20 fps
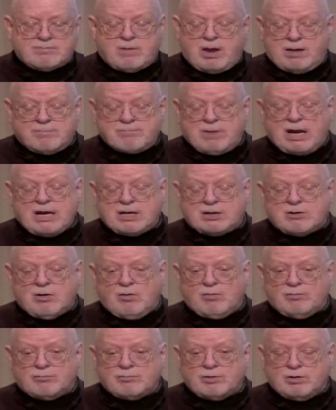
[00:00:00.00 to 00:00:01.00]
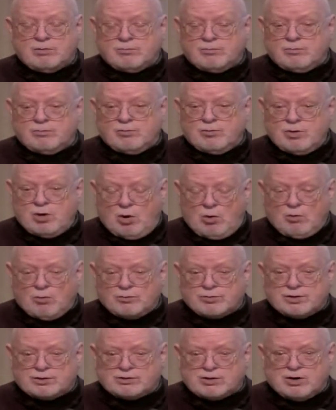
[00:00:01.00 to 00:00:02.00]
many don't
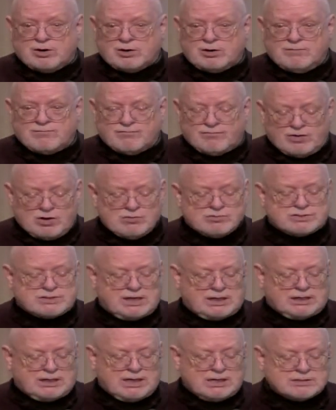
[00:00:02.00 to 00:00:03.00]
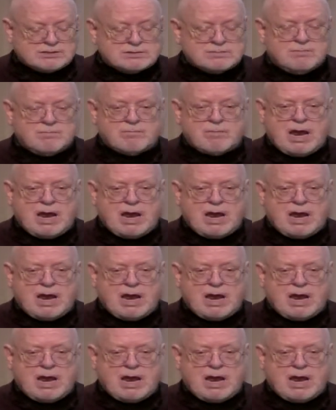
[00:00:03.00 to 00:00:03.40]
know that they're confusing this.